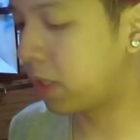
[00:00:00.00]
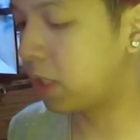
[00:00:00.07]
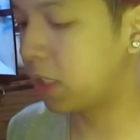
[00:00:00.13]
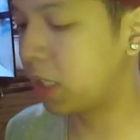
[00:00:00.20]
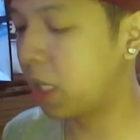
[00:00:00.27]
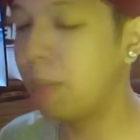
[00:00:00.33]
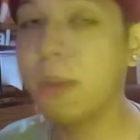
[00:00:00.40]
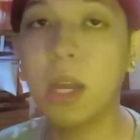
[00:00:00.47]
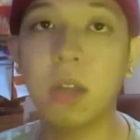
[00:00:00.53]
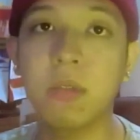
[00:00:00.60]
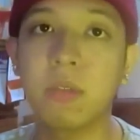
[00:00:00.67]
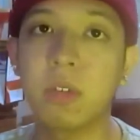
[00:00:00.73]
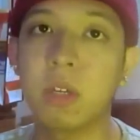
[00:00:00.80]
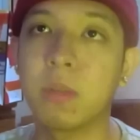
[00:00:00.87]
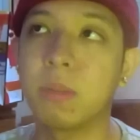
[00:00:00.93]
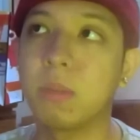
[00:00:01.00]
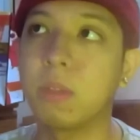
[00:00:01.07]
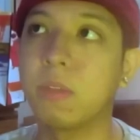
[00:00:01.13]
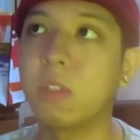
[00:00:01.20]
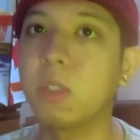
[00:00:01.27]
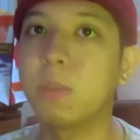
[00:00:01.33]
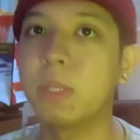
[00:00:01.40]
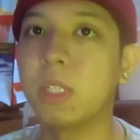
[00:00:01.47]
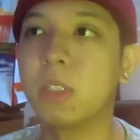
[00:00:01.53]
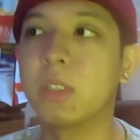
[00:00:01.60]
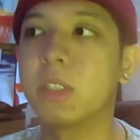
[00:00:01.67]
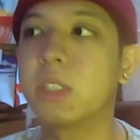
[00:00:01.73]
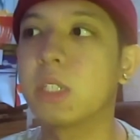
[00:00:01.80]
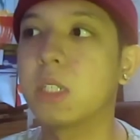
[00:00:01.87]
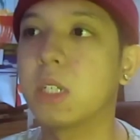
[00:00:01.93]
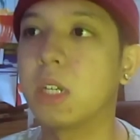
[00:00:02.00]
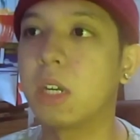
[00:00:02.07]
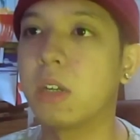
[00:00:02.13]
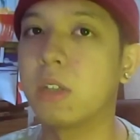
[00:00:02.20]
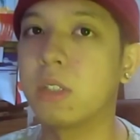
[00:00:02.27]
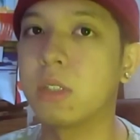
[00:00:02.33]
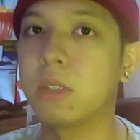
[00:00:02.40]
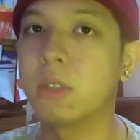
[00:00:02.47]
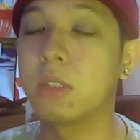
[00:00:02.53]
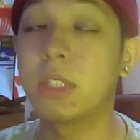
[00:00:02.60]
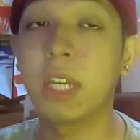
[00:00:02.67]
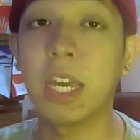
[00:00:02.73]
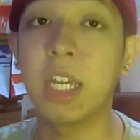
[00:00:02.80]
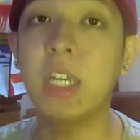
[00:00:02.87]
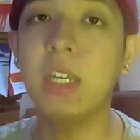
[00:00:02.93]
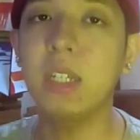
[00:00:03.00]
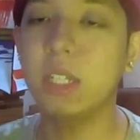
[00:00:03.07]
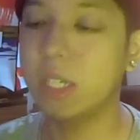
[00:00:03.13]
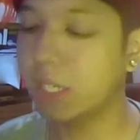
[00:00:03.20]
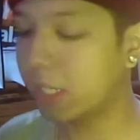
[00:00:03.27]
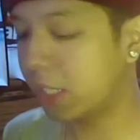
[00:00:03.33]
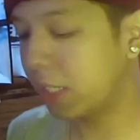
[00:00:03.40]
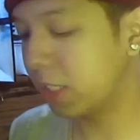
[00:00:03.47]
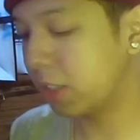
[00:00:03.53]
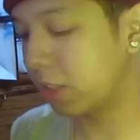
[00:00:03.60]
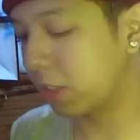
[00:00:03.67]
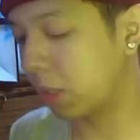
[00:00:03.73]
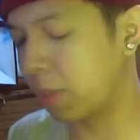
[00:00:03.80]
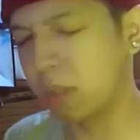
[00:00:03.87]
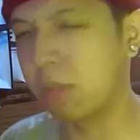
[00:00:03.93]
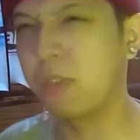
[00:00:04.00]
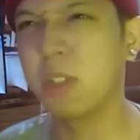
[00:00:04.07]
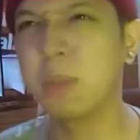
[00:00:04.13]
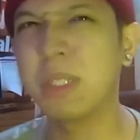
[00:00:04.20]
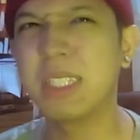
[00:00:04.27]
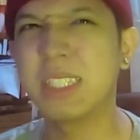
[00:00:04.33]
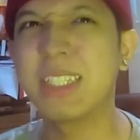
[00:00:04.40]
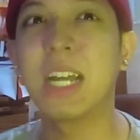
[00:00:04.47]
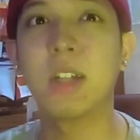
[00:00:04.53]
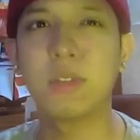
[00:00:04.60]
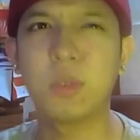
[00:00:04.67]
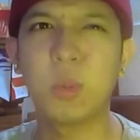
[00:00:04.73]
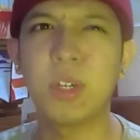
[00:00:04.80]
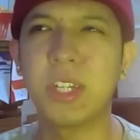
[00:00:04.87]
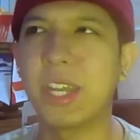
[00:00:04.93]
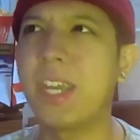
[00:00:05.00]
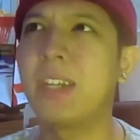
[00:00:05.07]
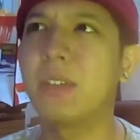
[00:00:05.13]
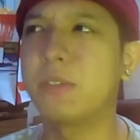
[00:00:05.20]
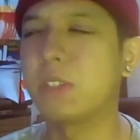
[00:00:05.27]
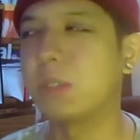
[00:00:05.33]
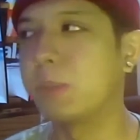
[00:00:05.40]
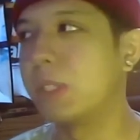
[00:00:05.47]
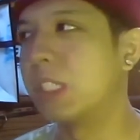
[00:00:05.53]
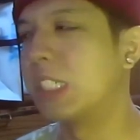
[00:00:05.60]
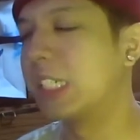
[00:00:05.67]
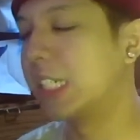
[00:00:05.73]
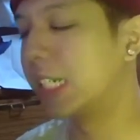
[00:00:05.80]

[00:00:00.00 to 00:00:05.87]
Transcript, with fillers: She came back from the Philippines, uh, Kate, so, I mean, Philippines, California, and the Philippines,